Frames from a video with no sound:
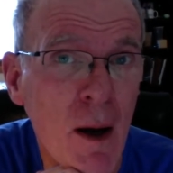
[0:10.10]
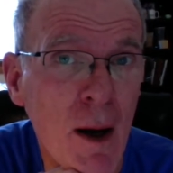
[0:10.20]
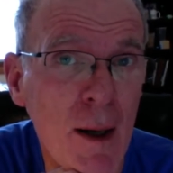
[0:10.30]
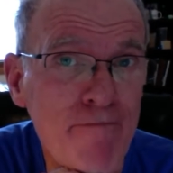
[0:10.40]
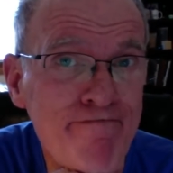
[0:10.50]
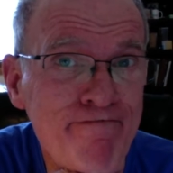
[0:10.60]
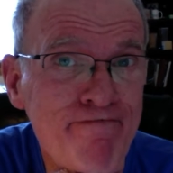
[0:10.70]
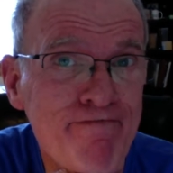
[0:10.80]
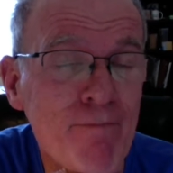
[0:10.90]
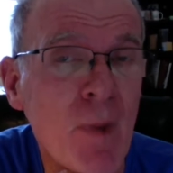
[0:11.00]
Um,
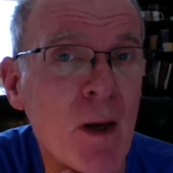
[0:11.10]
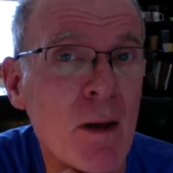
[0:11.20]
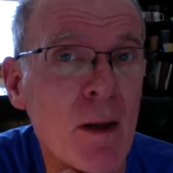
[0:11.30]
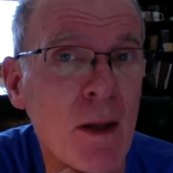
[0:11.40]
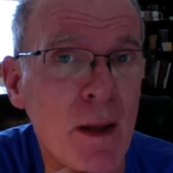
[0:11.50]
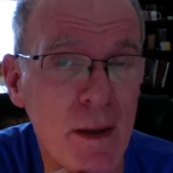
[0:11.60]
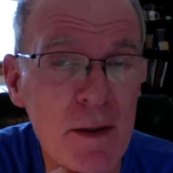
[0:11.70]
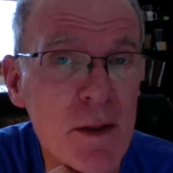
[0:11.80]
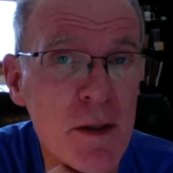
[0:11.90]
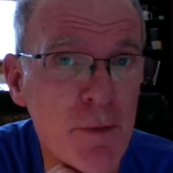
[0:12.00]

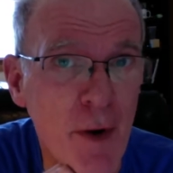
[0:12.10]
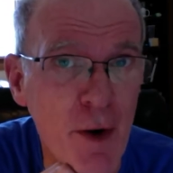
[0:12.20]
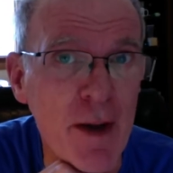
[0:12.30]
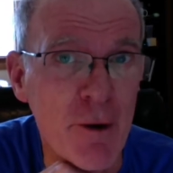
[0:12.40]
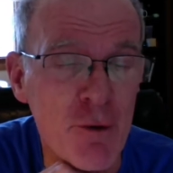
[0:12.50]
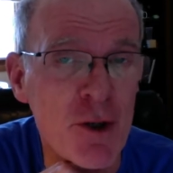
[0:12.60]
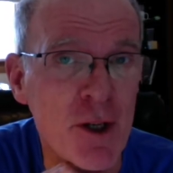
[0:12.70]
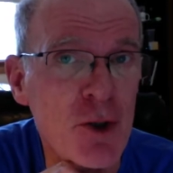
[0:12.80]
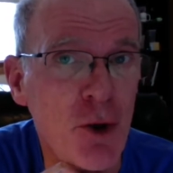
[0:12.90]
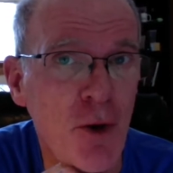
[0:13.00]
this is a very interesting
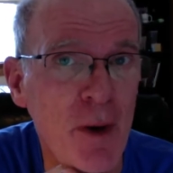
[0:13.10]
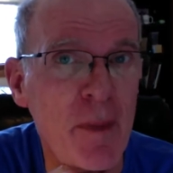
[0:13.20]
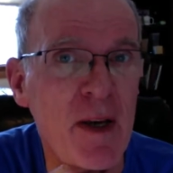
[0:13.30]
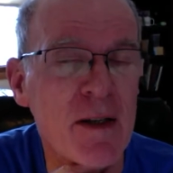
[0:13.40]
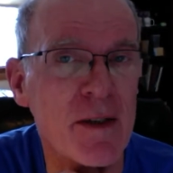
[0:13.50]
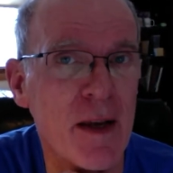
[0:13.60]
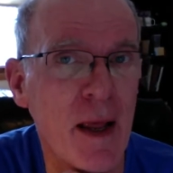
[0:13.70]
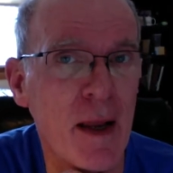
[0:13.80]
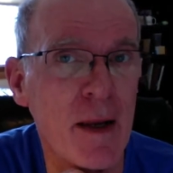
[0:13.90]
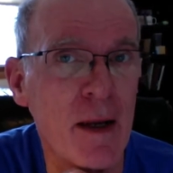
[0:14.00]
story because it
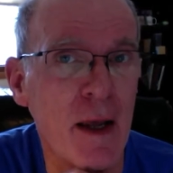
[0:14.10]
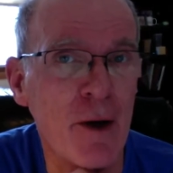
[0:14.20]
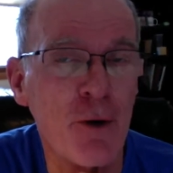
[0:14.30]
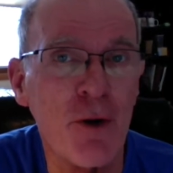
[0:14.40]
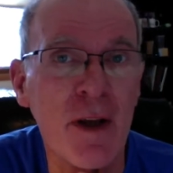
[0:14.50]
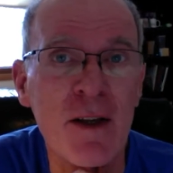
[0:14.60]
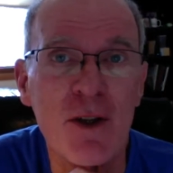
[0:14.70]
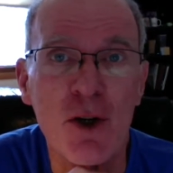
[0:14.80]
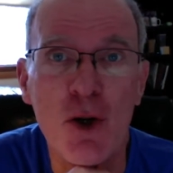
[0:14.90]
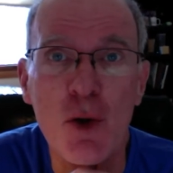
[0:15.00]
entertains
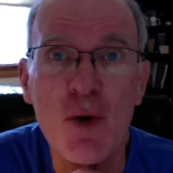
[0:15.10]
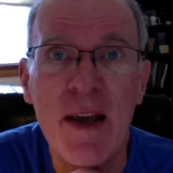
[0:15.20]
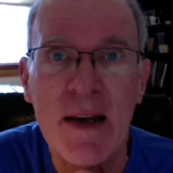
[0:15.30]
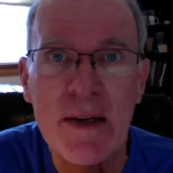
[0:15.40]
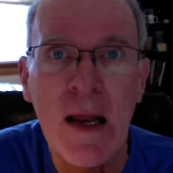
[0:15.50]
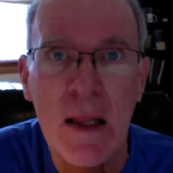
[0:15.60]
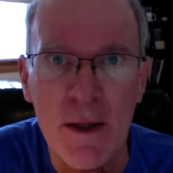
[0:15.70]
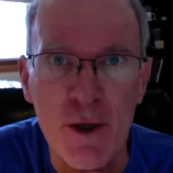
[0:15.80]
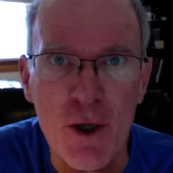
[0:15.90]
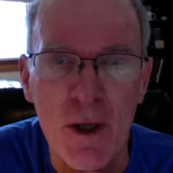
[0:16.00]
a new
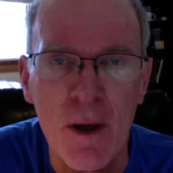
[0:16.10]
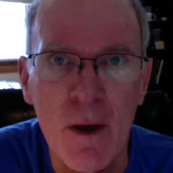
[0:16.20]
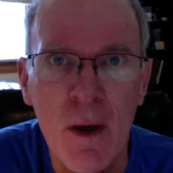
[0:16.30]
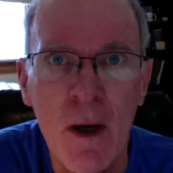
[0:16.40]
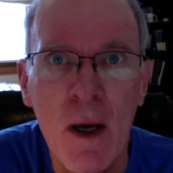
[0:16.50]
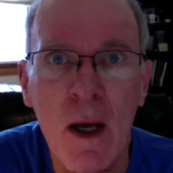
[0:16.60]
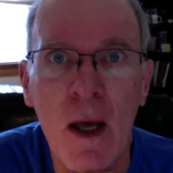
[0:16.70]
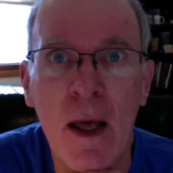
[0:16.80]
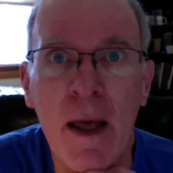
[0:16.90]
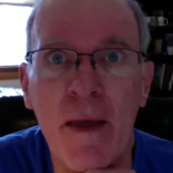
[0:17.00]
technology.
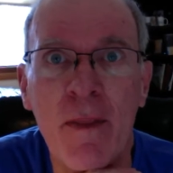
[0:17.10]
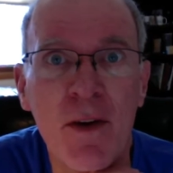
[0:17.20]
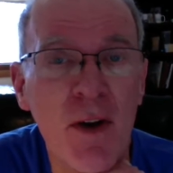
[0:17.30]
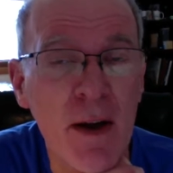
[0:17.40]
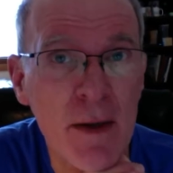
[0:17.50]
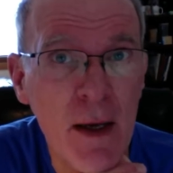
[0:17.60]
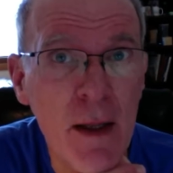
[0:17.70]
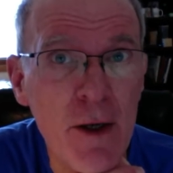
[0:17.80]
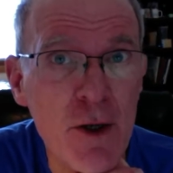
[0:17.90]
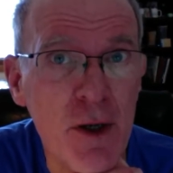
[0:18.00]
And the
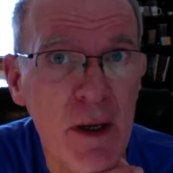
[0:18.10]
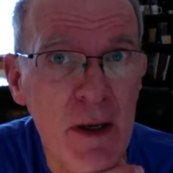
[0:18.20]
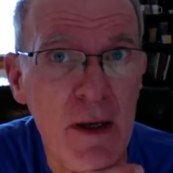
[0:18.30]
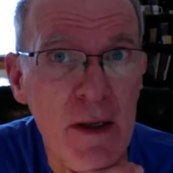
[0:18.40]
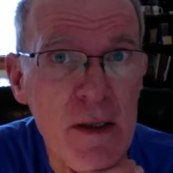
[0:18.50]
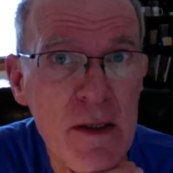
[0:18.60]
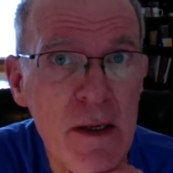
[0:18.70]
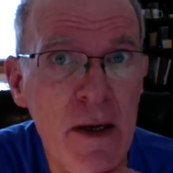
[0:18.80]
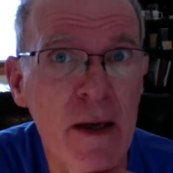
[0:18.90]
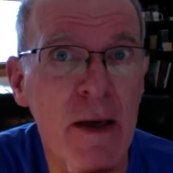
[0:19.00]
technology is
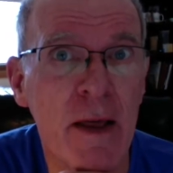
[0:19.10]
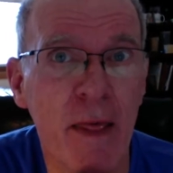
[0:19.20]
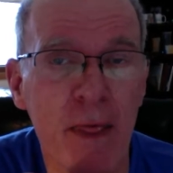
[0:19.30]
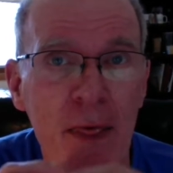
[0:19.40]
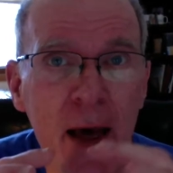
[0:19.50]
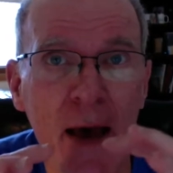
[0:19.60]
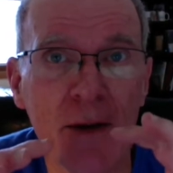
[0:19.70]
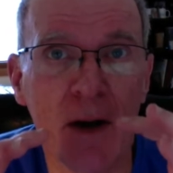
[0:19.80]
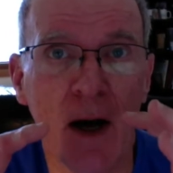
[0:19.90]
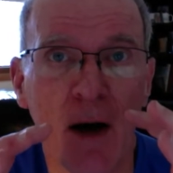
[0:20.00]

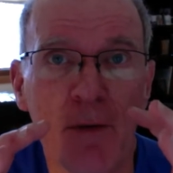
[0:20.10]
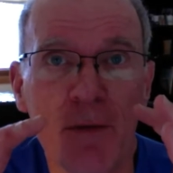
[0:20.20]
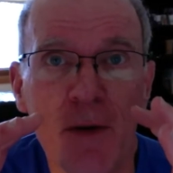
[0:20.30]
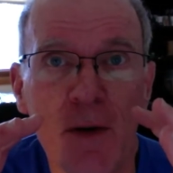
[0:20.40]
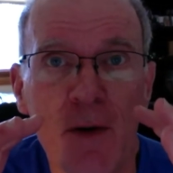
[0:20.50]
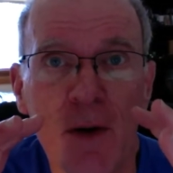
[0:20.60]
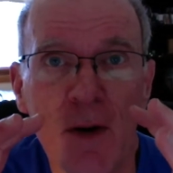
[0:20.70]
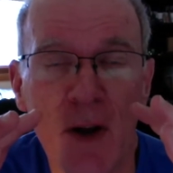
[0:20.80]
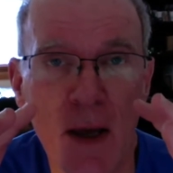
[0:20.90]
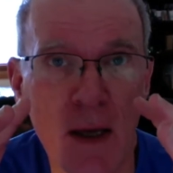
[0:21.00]
that of
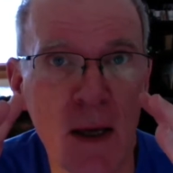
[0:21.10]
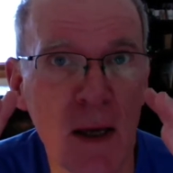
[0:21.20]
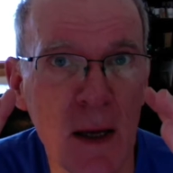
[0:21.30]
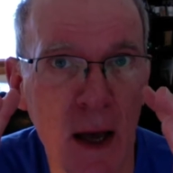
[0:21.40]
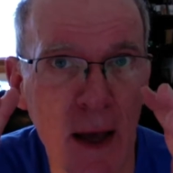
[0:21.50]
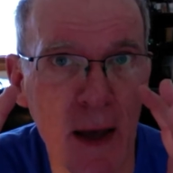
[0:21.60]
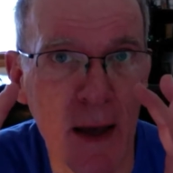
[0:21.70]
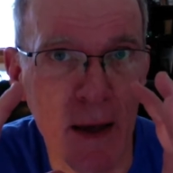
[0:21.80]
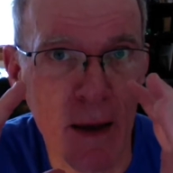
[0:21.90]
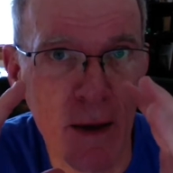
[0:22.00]
taking
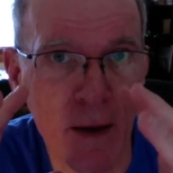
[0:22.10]
a